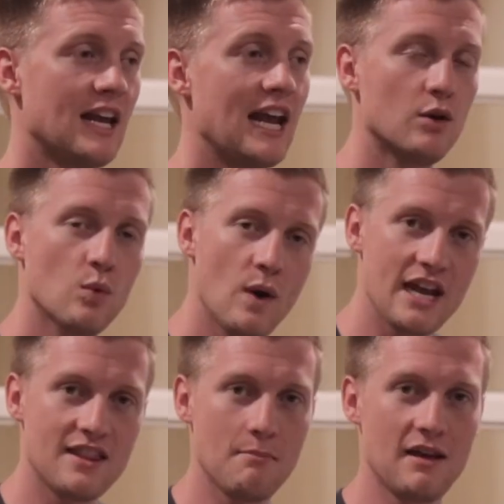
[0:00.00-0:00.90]
in a
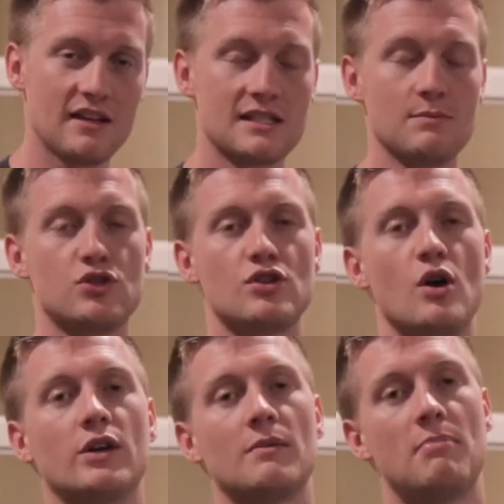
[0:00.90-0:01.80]
way that makes them
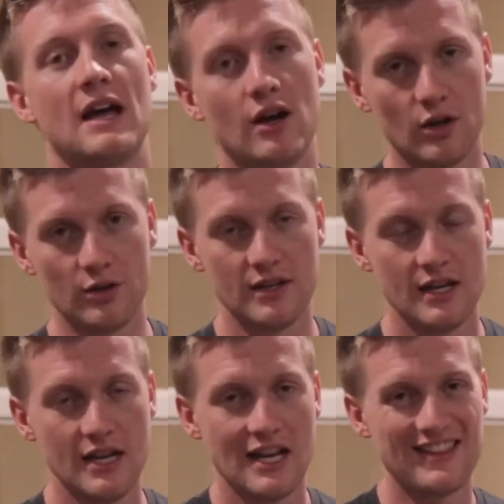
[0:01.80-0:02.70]
so compelled
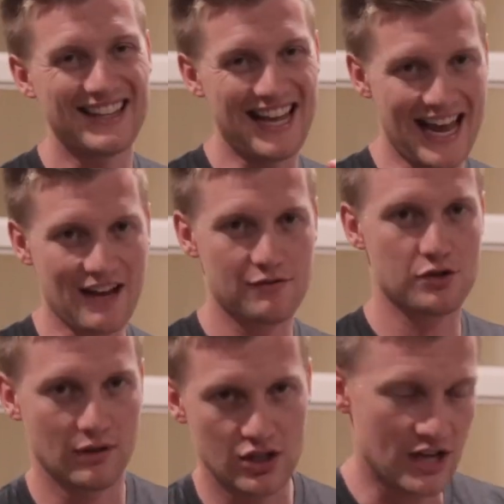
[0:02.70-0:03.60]
that they have
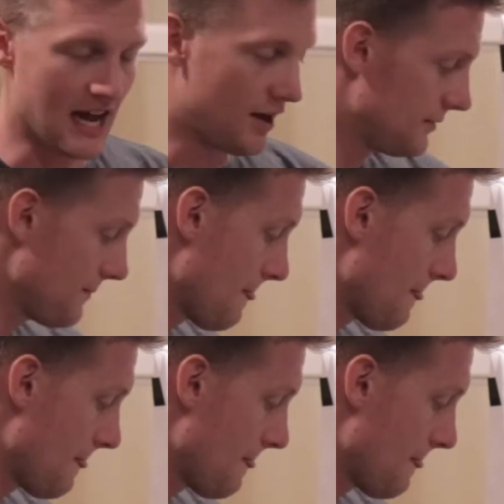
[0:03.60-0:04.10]
to reach out.